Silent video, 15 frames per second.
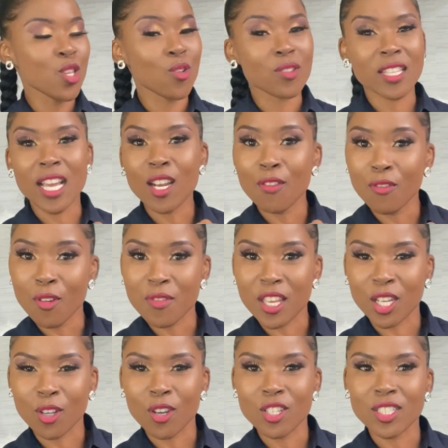You sign off on
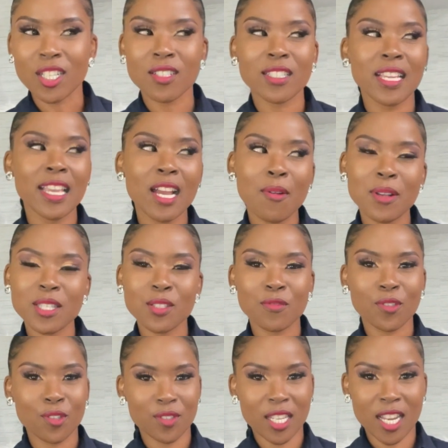that contract, say, hey, I was
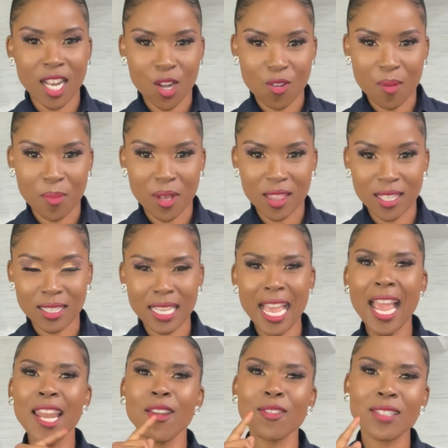involved and I know about this,
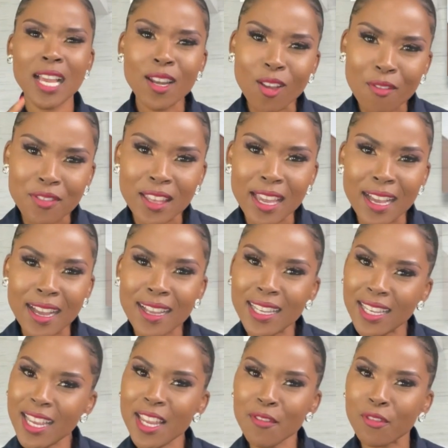and you sign off their
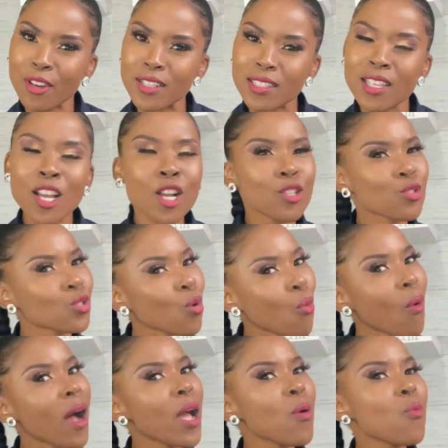invoice. So
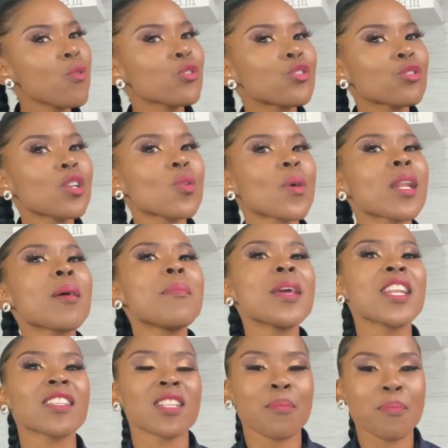why would you not want to manage their